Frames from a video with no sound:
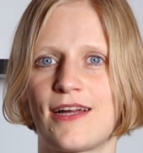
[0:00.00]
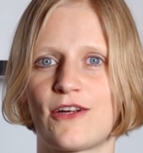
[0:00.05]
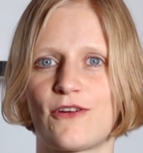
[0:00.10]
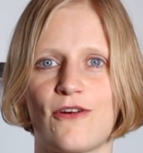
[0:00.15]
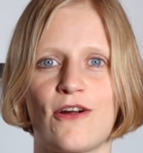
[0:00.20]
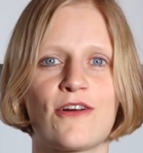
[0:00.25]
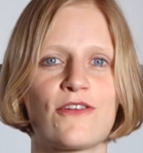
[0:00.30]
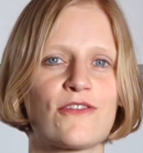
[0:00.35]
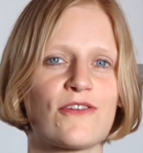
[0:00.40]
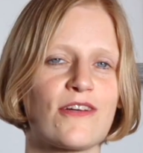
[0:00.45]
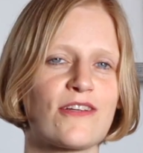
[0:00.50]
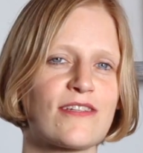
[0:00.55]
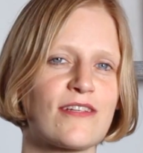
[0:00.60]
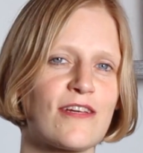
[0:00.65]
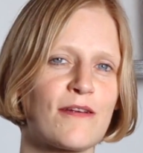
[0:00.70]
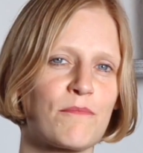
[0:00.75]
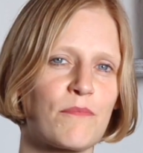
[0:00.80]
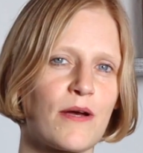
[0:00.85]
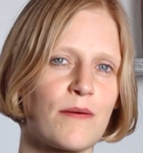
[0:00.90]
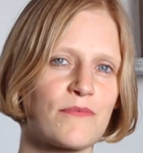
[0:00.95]
Ground source
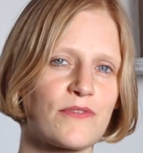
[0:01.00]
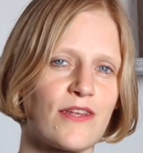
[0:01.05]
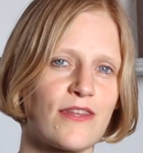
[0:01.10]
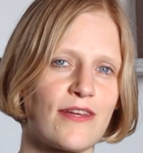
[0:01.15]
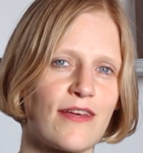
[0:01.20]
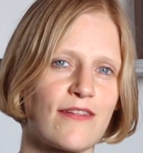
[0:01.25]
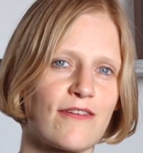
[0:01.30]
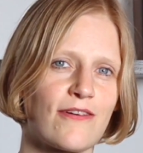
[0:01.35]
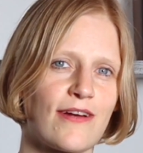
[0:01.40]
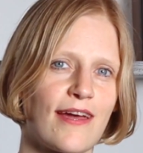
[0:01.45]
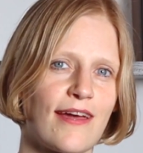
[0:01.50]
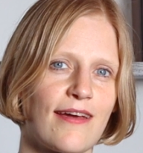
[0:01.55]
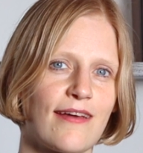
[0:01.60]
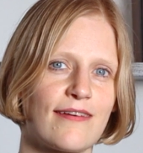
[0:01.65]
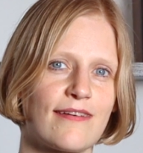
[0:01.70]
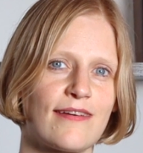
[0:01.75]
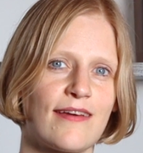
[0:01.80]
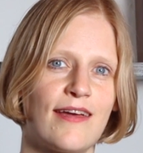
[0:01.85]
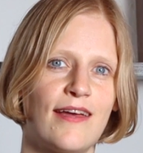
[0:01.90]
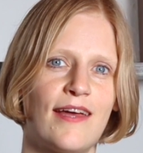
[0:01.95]
heat pumps, on the other
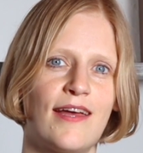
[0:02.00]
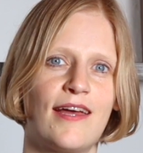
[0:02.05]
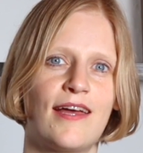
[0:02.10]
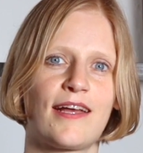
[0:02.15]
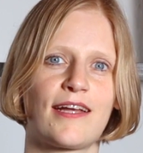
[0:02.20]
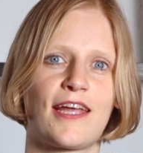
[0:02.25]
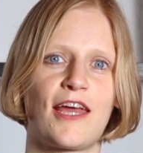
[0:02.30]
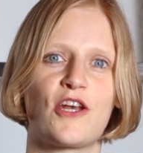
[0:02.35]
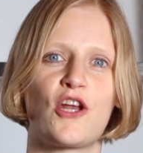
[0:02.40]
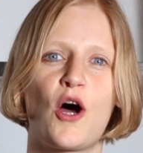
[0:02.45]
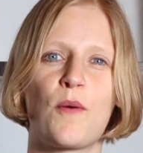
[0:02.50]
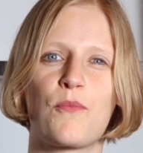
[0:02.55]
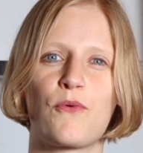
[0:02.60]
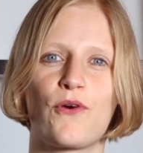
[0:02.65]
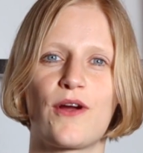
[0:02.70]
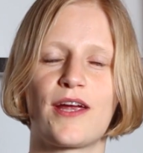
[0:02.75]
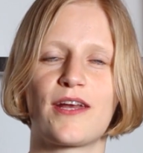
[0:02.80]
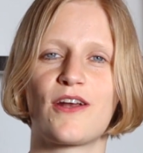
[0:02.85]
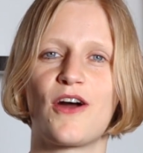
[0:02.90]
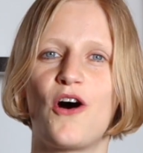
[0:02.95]
hand, can
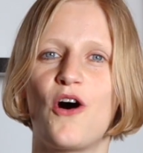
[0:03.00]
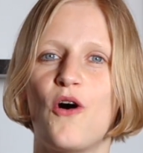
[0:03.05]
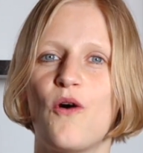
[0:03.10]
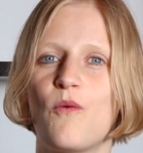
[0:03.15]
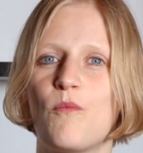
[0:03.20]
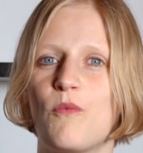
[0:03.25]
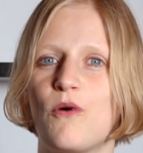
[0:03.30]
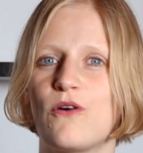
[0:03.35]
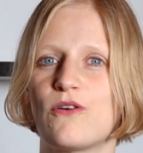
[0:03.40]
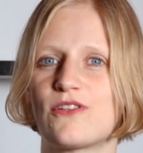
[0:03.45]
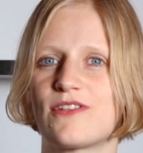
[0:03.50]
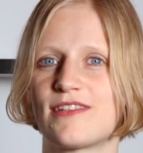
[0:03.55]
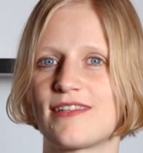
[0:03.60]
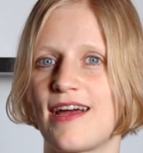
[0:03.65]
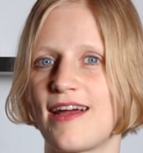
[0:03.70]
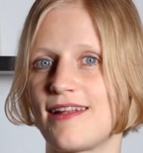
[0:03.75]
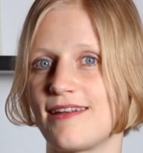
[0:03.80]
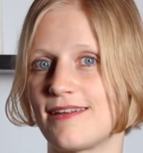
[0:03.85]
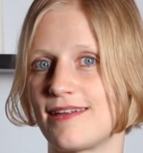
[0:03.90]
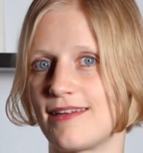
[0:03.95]
operate almost
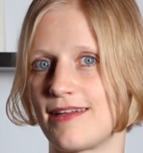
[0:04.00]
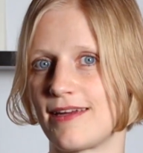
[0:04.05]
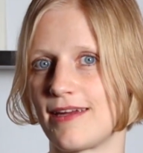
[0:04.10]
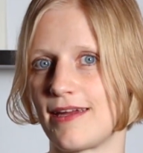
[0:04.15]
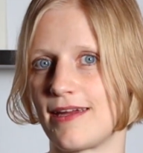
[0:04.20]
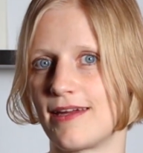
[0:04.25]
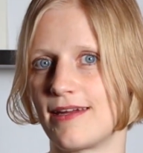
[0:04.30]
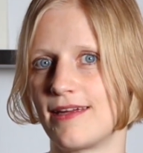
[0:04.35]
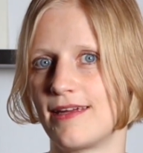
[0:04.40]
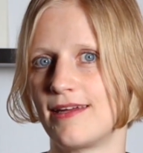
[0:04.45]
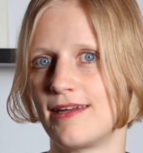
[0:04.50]
silently.